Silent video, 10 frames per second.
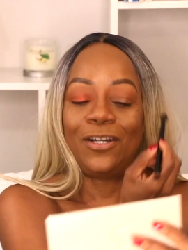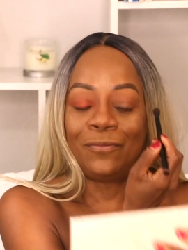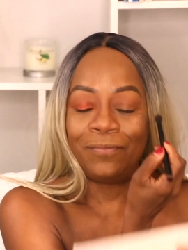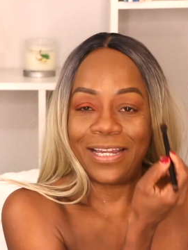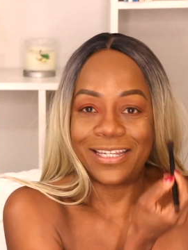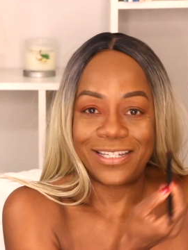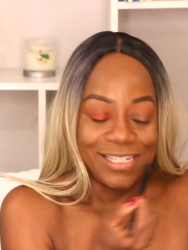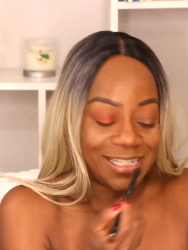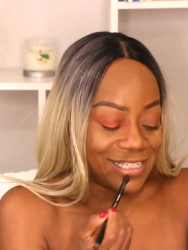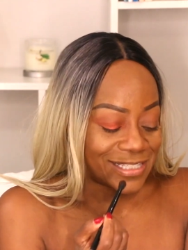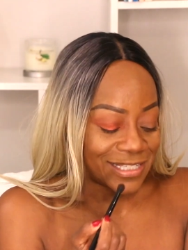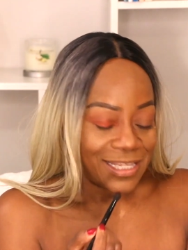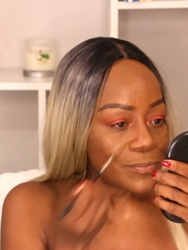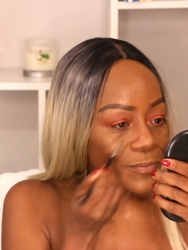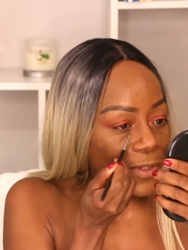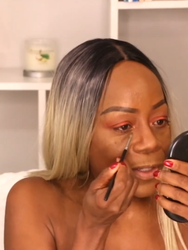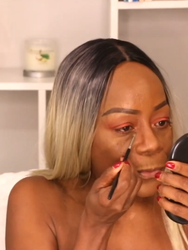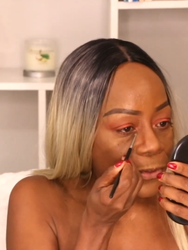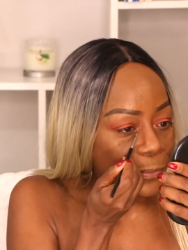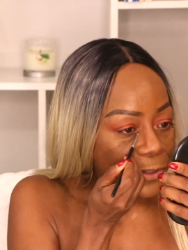oh my goodness
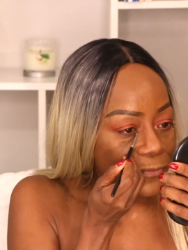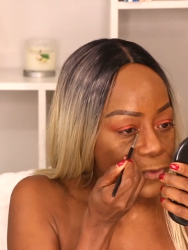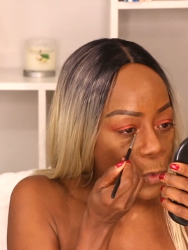put a bit of